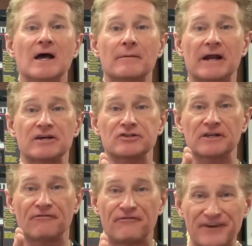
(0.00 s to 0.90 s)
but actually
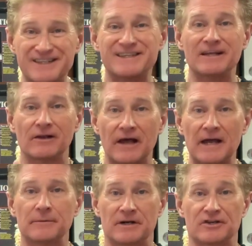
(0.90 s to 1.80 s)
fix the
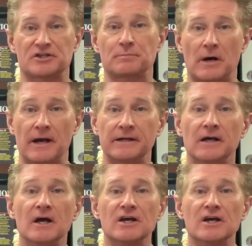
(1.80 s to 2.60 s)
alignment of the spine.